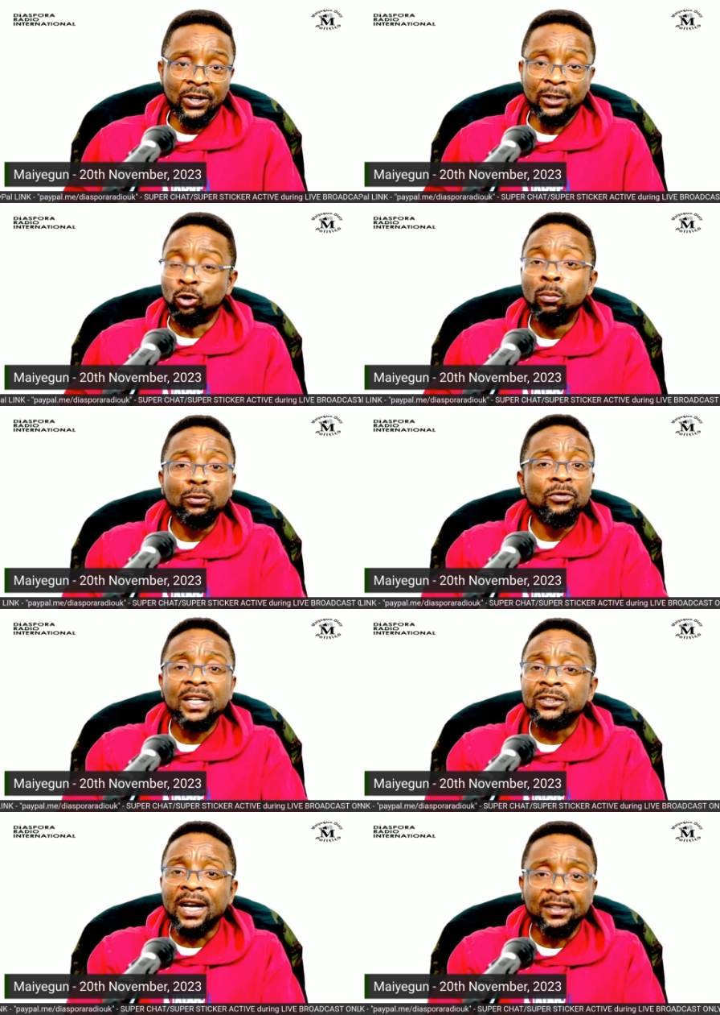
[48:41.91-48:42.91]
Mm-hmm. Don't prove any
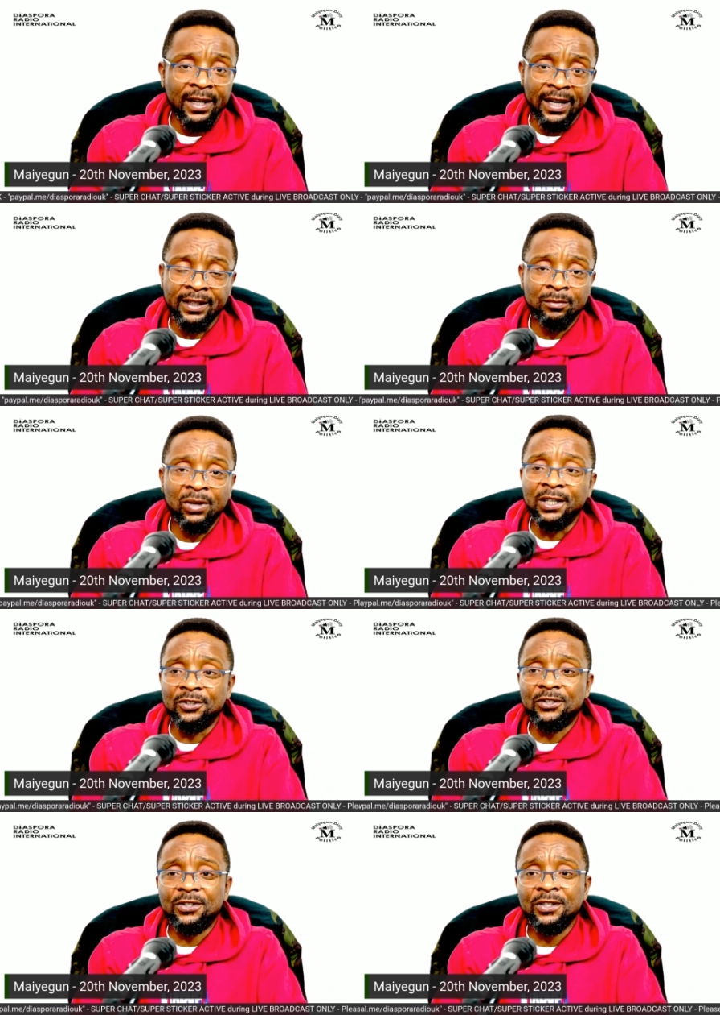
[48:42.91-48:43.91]
right there,
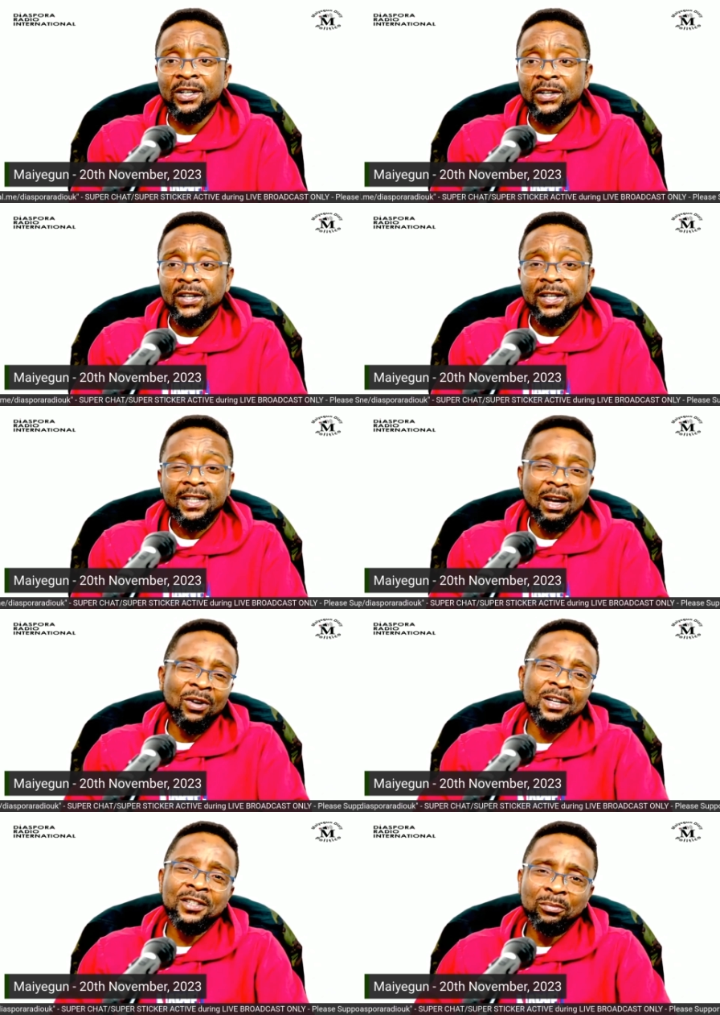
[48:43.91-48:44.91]
please. Mm-hmm. They are very
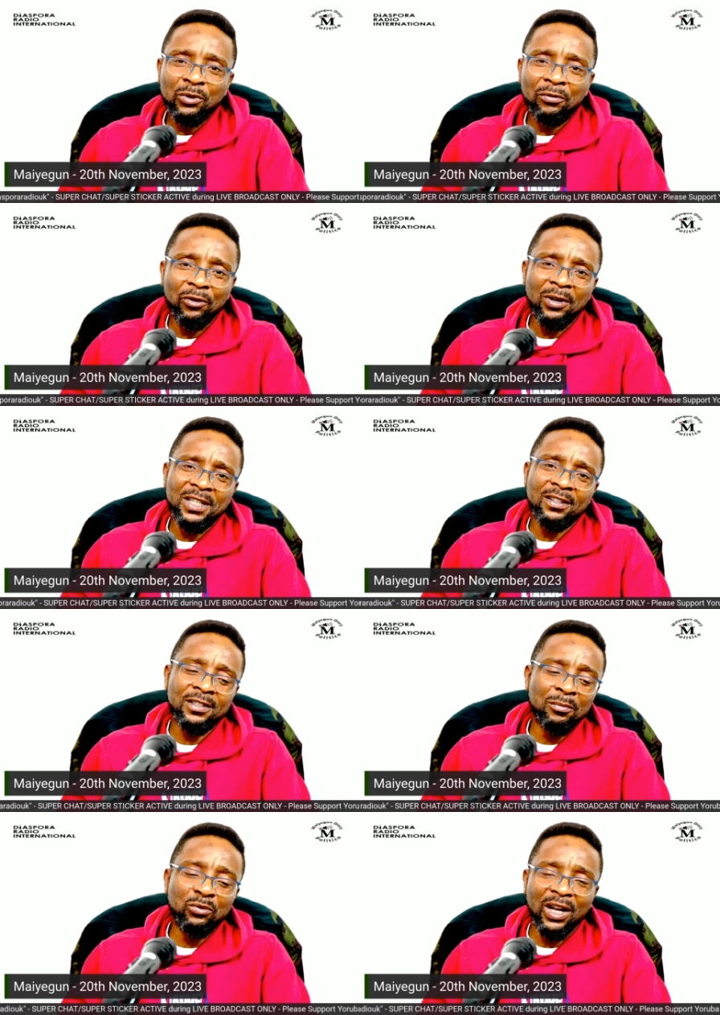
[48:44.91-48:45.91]
simple. Mm-hmm. It's
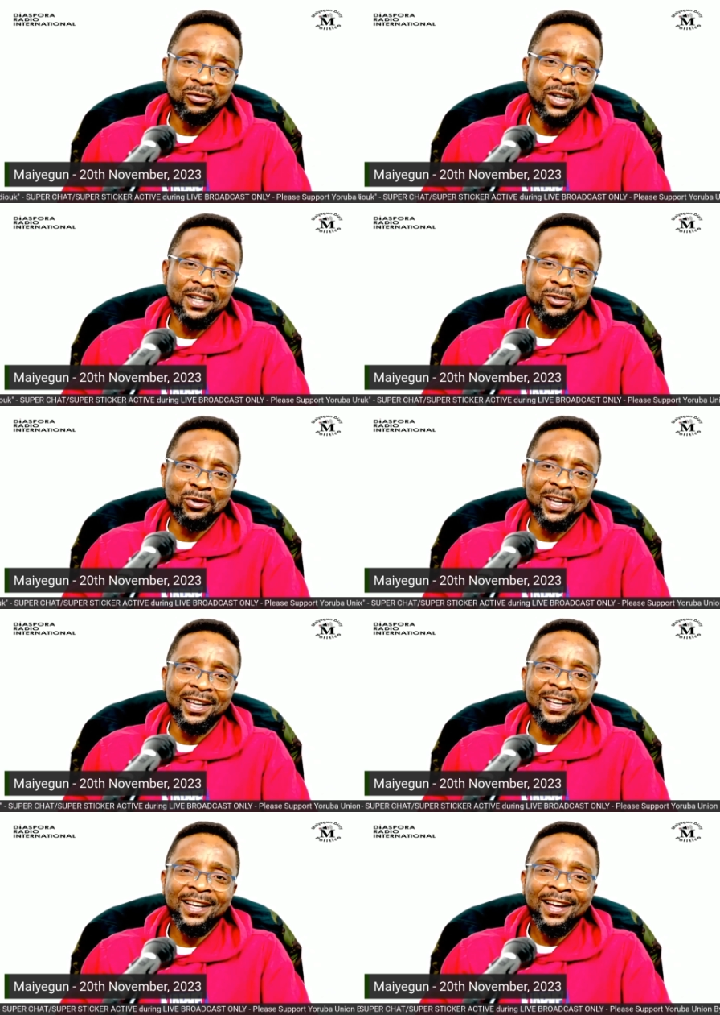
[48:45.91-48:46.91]
simple advice, okay?
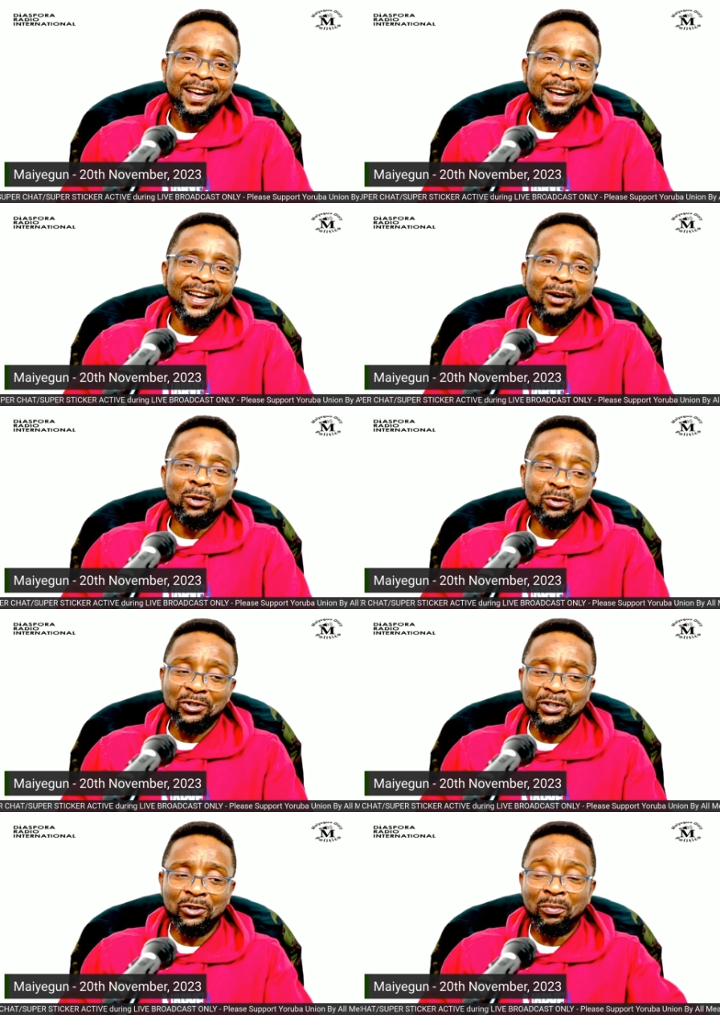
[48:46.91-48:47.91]
And I want to
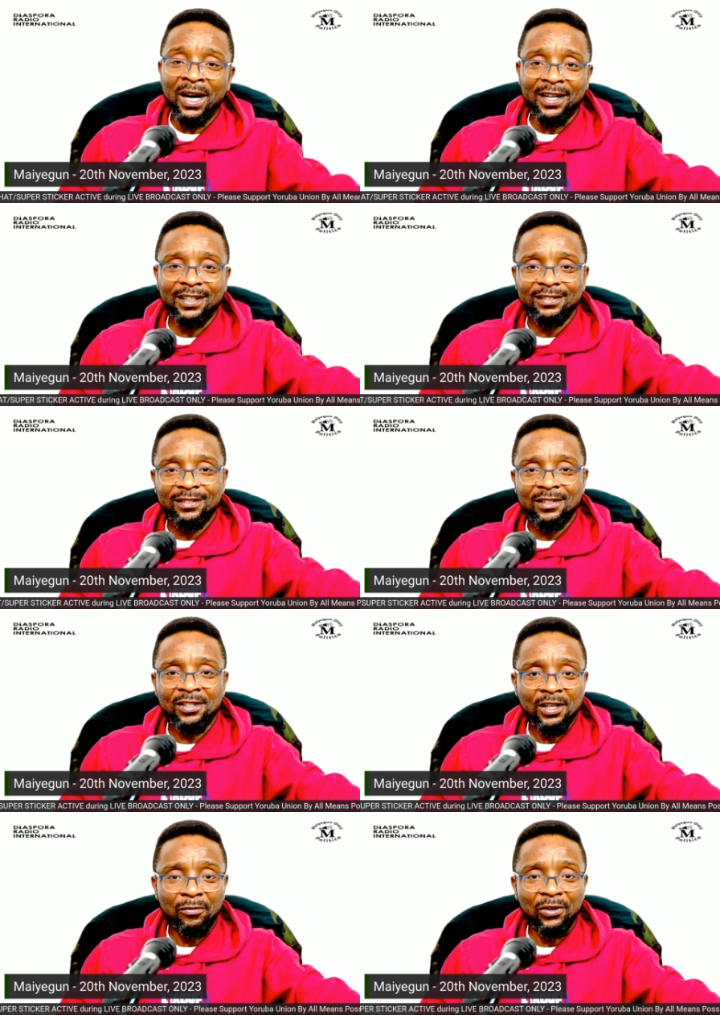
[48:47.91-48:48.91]
see you
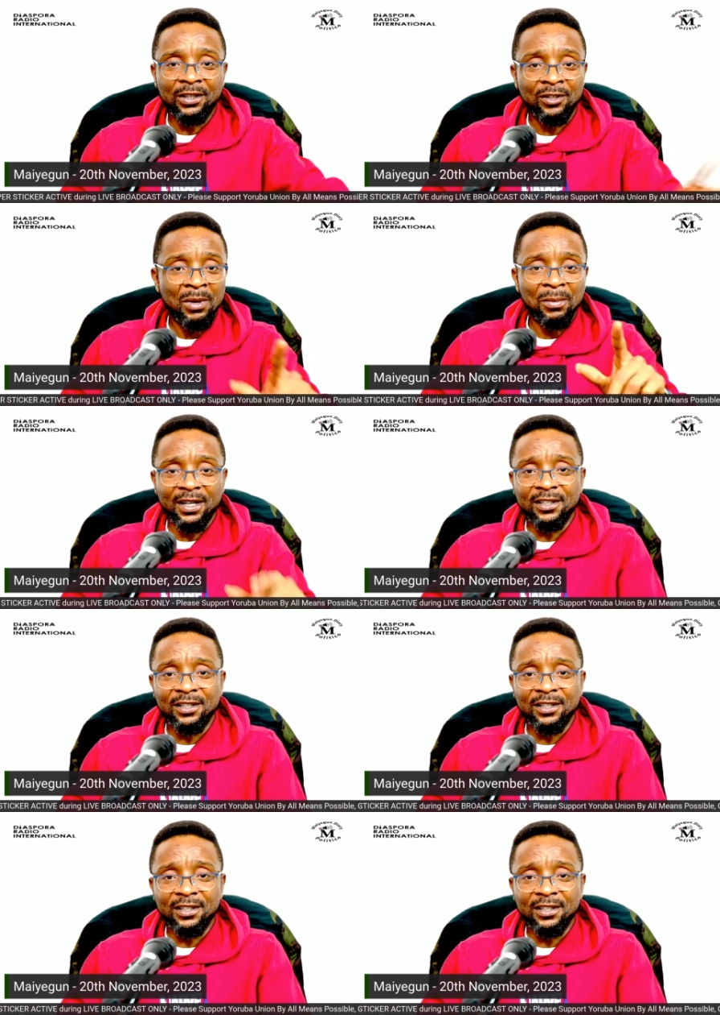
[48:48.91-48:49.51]
safely. Remember that.